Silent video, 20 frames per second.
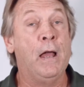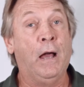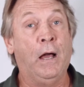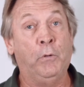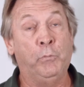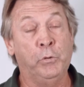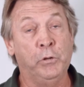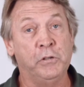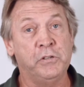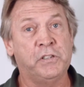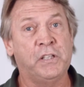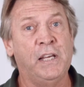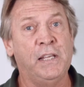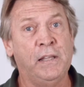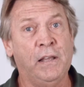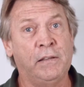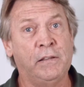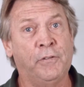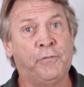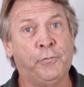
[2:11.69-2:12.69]
I will
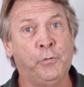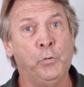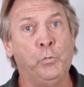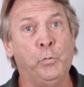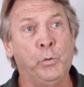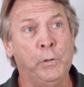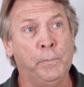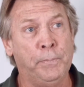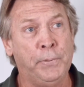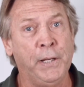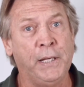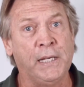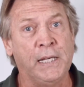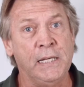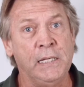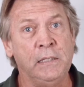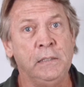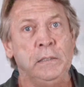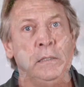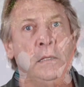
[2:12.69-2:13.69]
say that the fruit we're
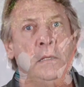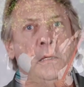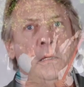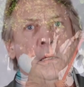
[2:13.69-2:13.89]
picking,